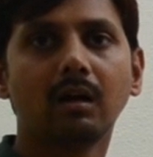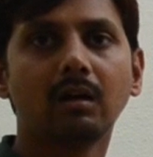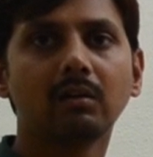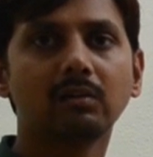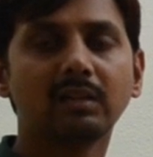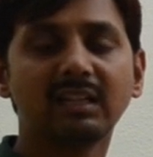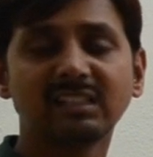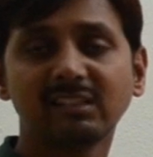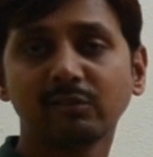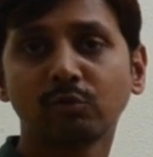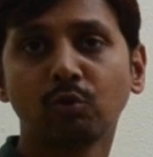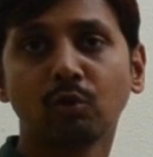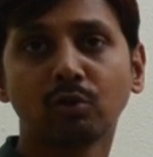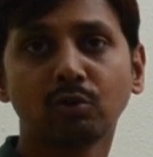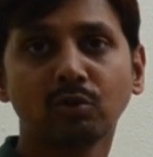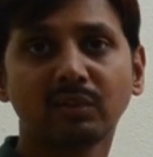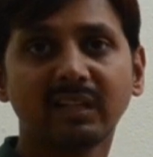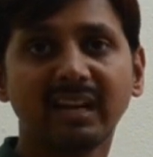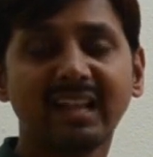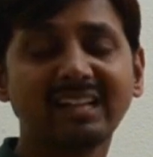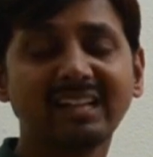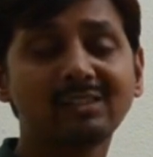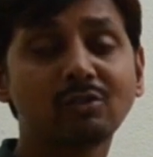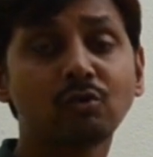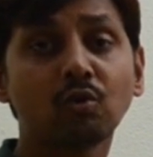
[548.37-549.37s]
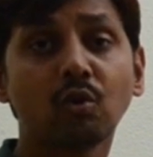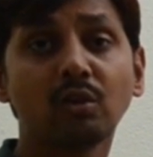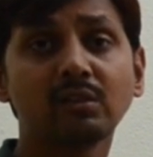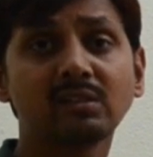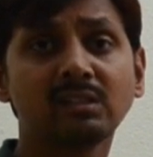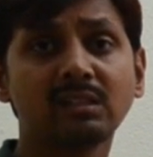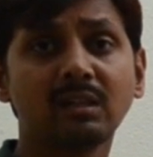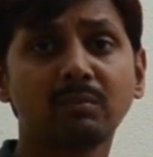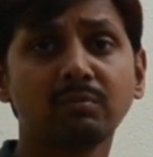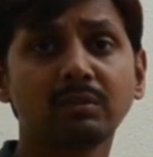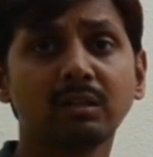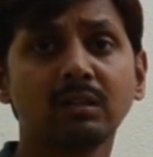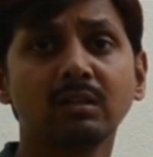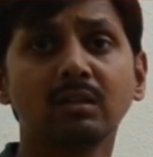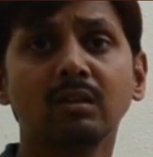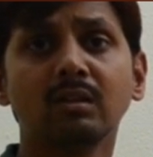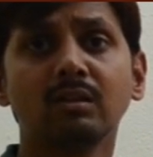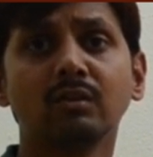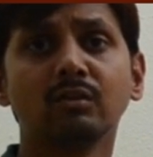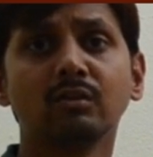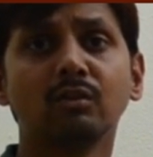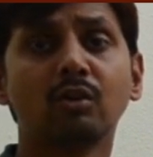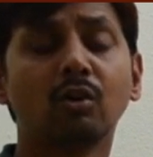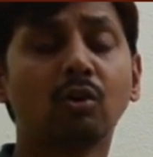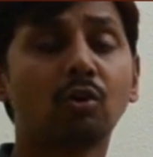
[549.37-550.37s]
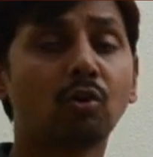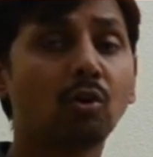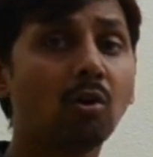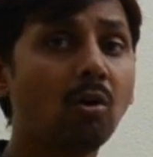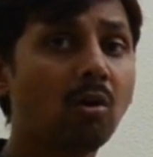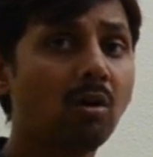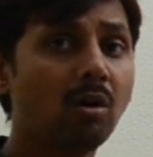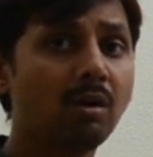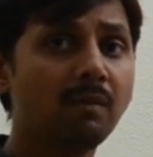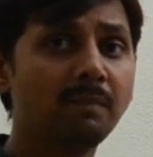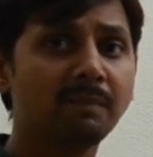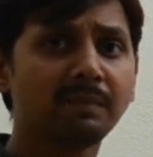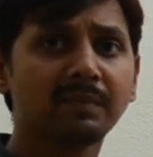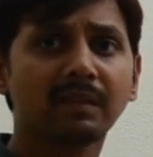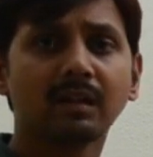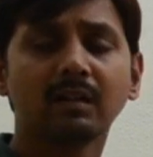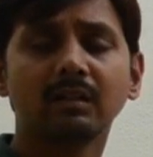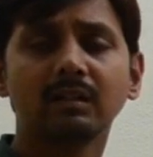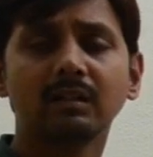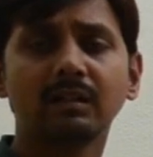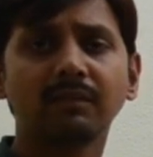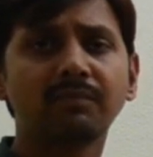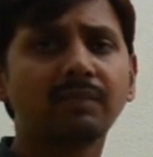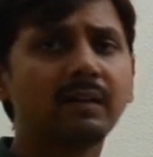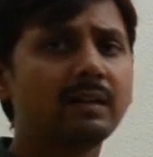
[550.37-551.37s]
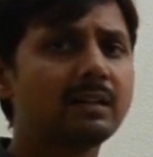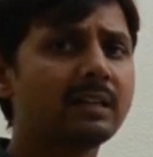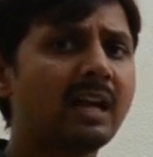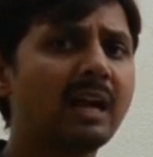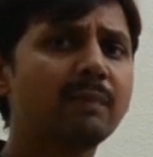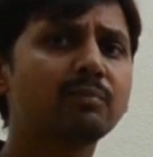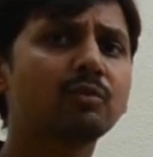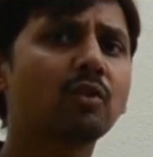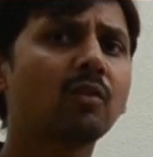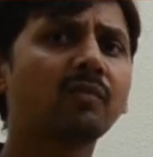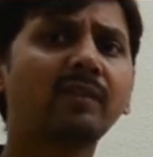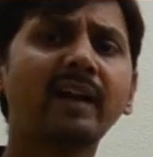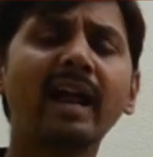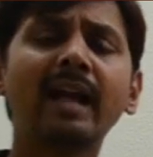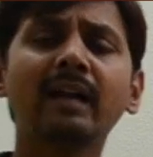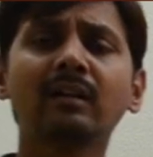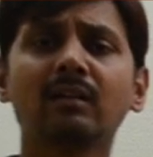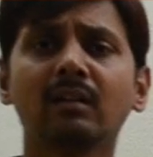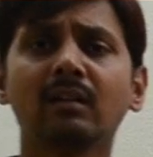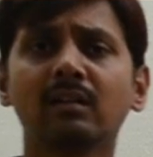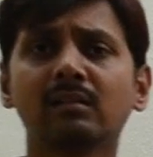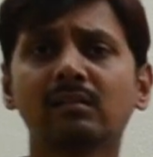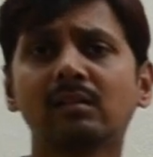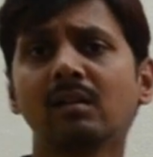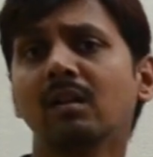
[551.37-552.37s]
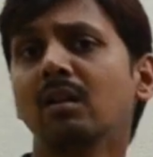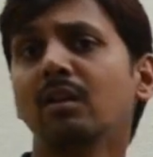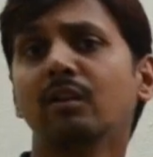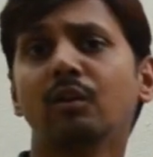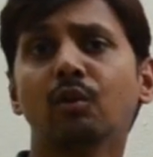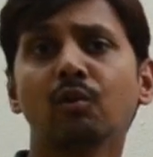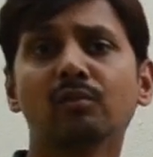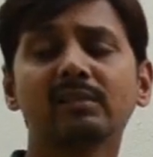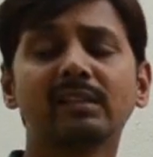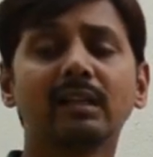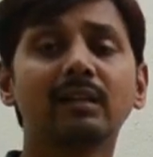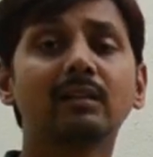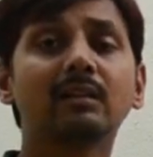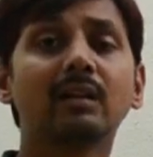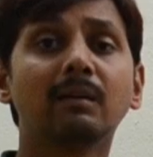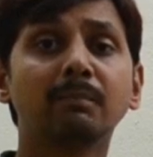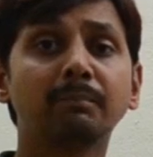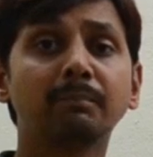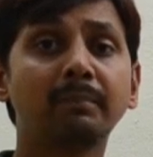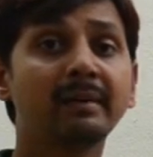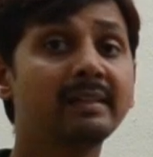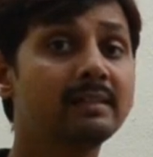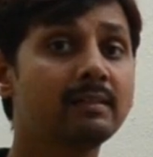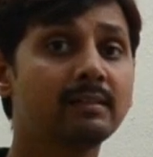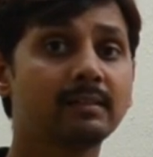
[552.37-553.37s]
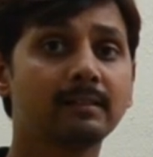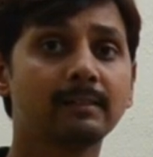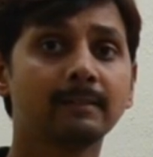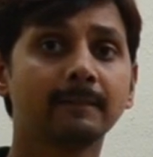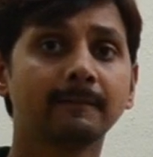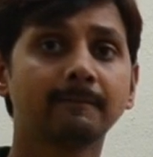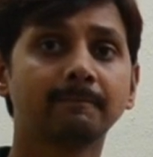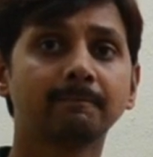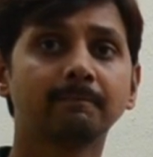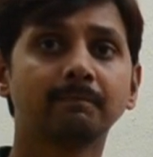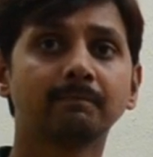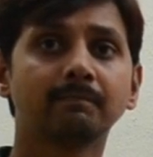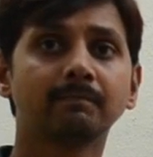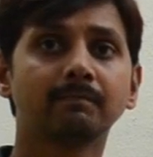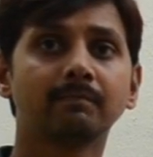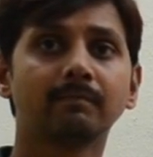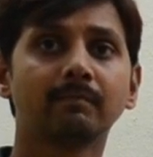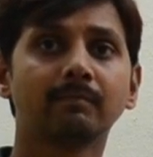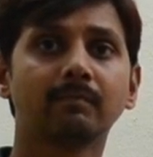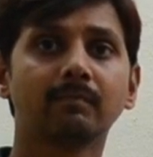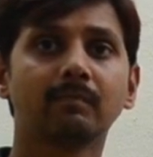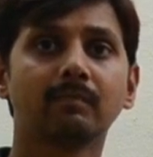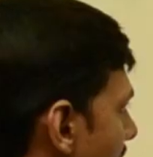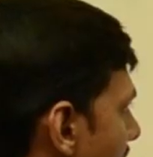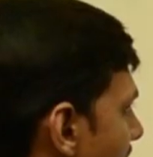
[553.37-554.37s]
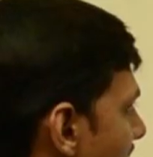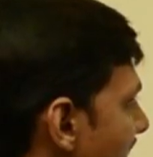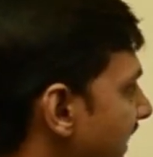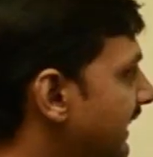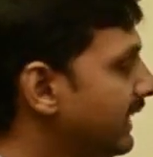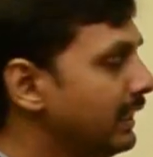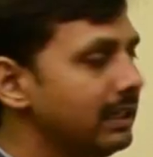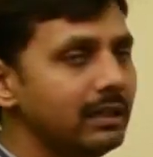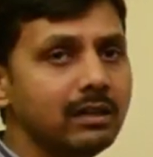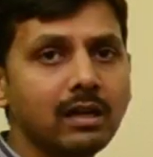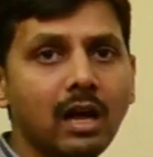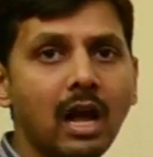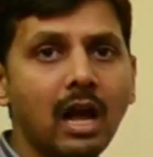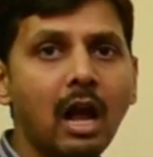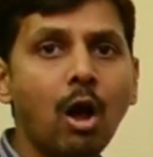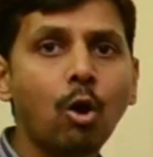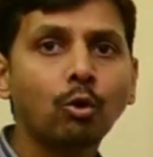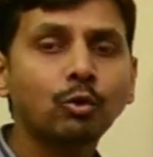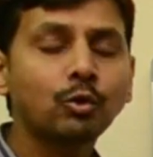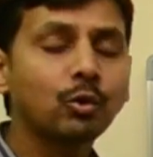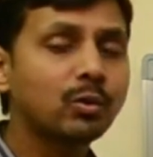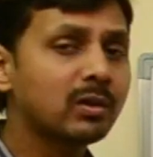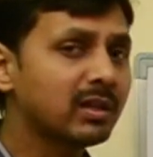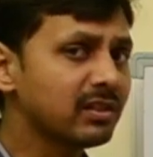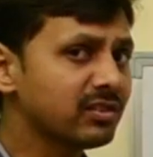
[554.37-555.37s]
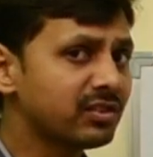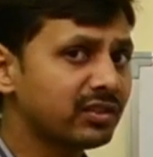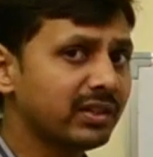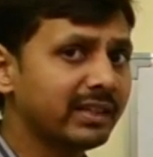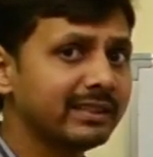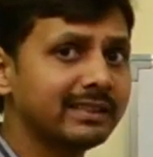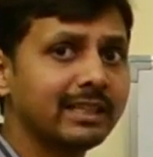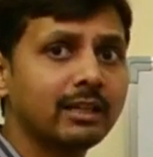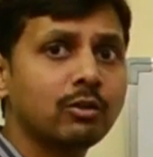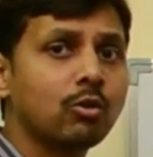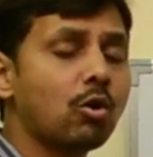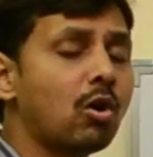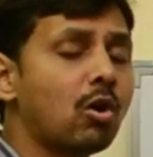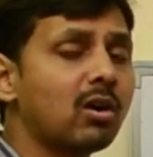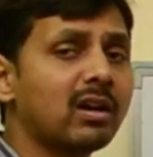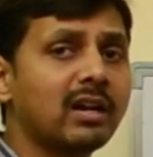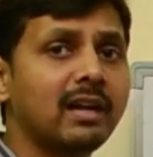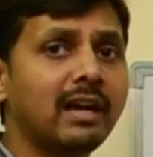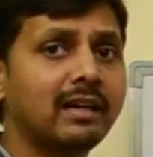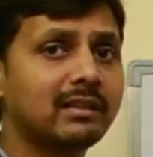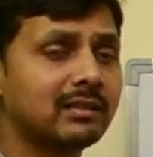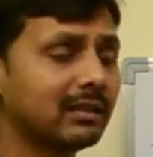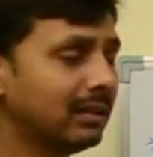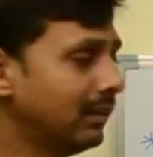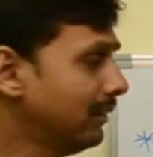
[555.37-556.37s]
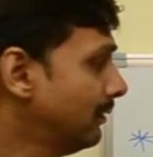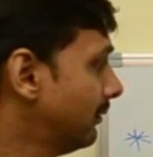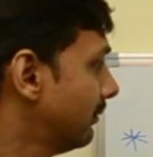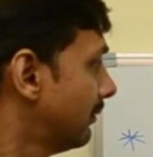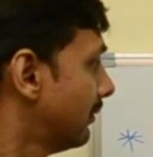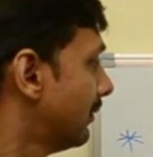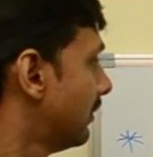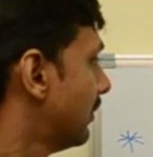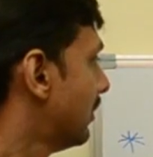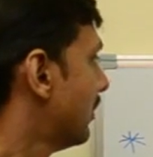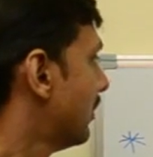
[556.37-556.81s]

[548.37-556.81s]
Let's go to the next concept, to draw different types of angles using compass. See how to construct a quadrilateral.